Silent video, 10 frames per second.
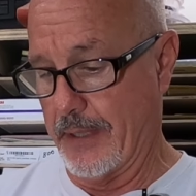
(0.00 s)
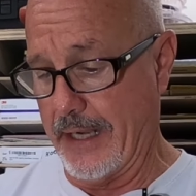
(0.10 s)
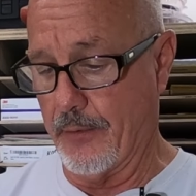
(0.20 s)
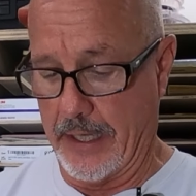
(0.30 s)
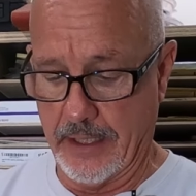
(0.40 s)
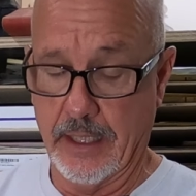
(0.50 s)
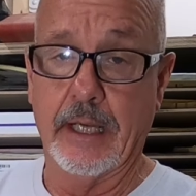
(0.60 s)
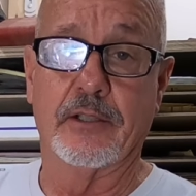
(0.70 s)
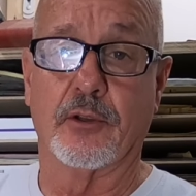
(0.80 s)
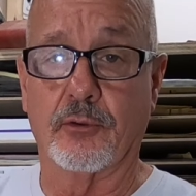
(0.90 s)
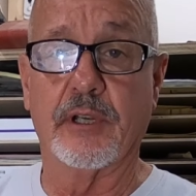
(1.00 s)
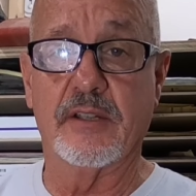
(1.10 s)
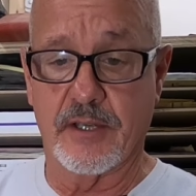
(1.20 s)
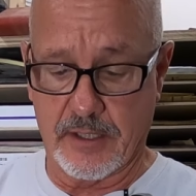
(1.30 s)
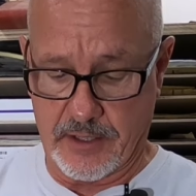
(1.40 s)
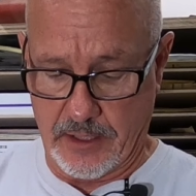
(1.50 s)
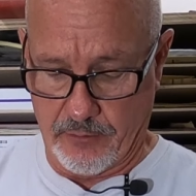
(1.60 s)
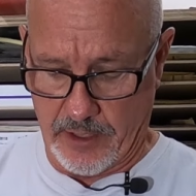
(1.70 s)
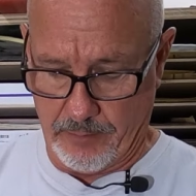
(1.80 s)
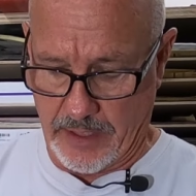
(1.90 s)
But anyway, it's a 360
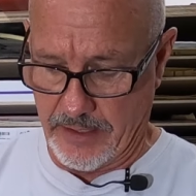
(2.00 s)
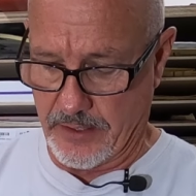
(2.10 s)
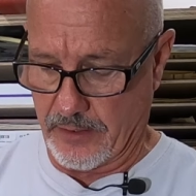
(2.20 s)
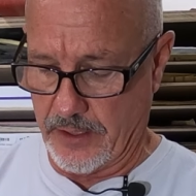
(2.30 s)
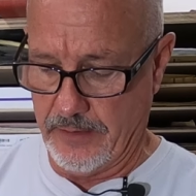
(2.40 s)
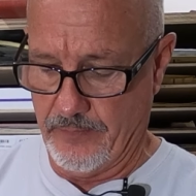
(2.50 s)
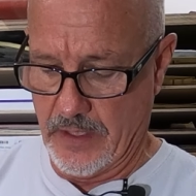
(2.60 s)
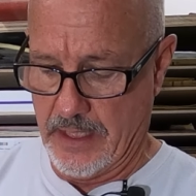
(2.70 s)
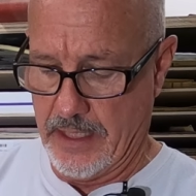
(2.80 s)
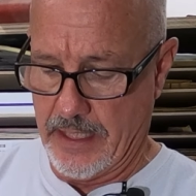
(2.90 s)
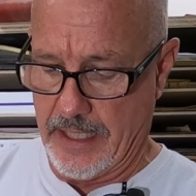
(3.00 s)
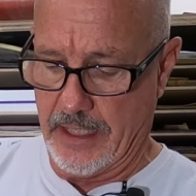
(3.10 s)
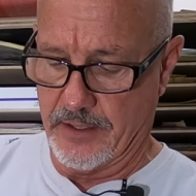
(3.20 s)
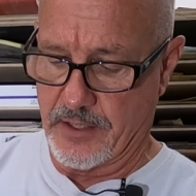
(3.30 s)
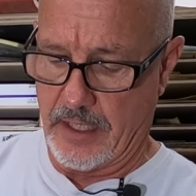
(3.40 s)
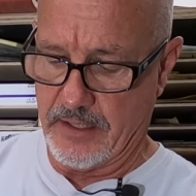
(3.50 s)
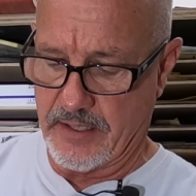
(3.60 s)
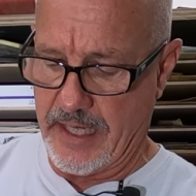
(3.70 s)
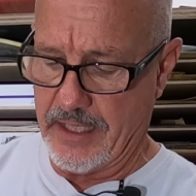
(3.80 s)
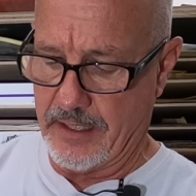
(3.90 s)
grit basically, and it's a
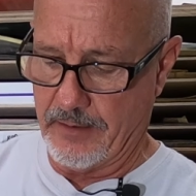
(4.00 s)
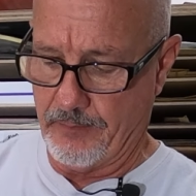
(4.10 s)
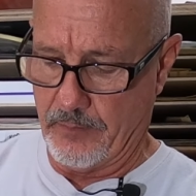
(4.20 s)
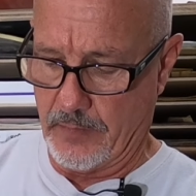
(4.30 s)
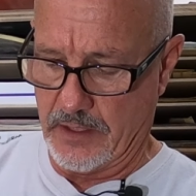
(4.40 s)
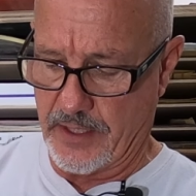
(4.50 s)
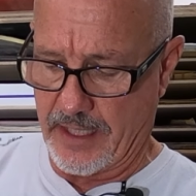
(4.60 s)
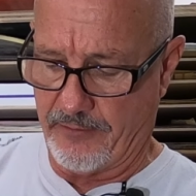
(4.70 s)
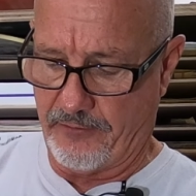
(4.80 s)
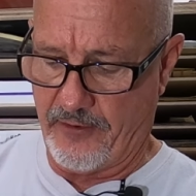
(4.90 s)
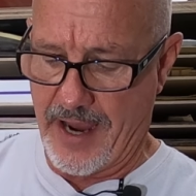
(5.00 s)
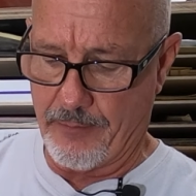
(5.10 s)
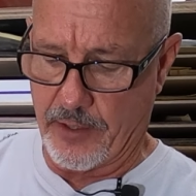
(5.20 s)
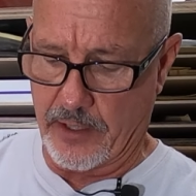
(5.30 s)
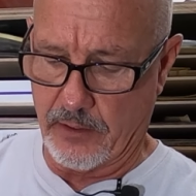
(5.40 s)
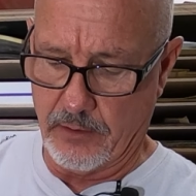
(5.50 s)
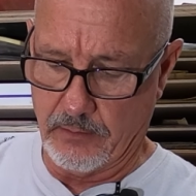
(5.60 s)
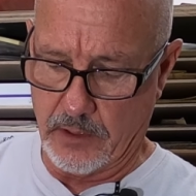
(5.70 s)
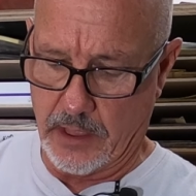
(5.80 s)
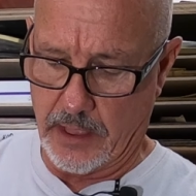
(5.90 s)
sanding, it's like a fabric
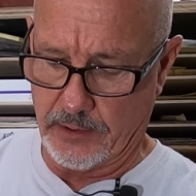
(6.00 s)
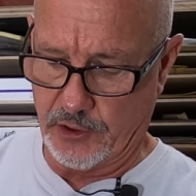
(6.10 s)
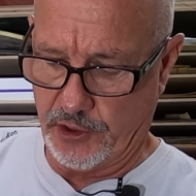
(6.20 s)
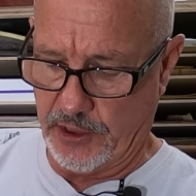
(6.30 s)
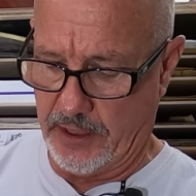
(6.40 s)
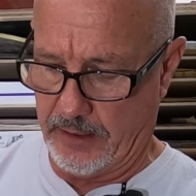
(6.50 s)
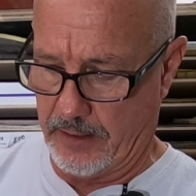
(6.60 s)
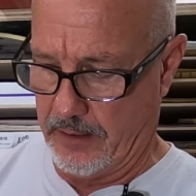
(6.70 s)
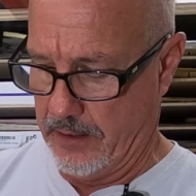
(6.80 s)
sheet,